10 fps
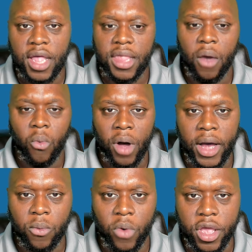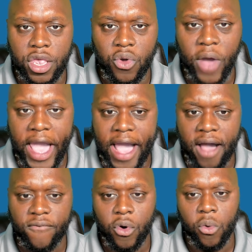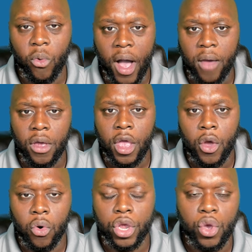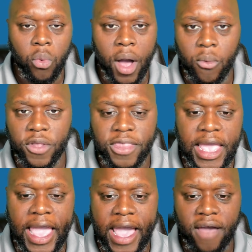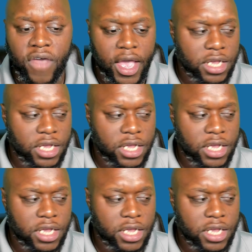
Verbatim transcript: that want what you have or want or you want what they have.